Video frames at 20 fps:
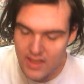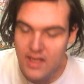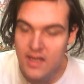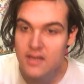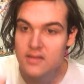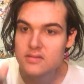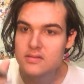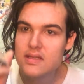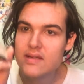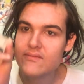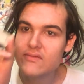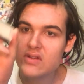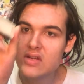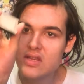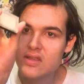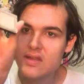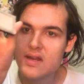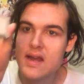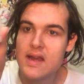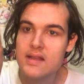I also have
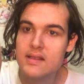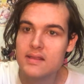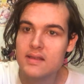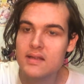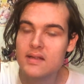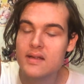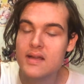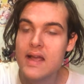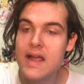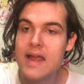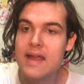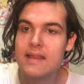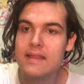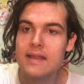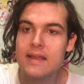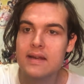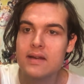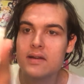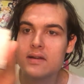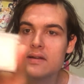another little
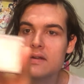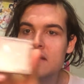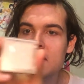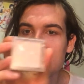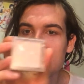highlighter in